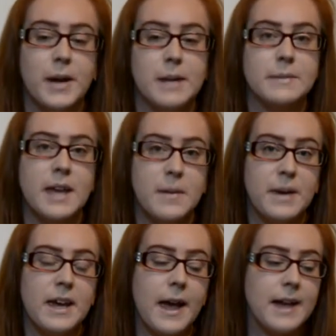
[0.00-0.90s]
My name's
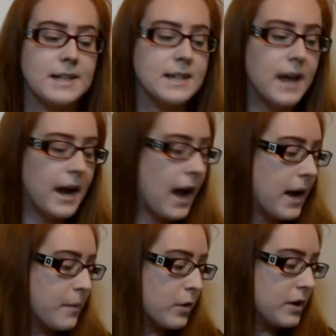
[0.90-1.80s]
Amy and today I
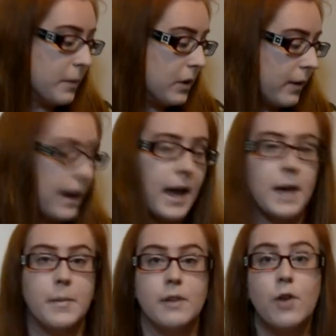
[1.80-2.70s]
am going to be doing
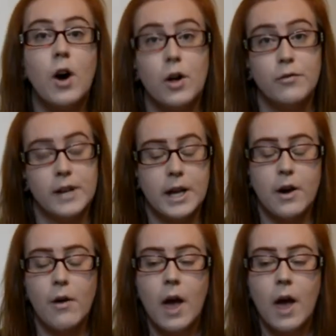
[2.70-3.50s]
a bit of a haul video.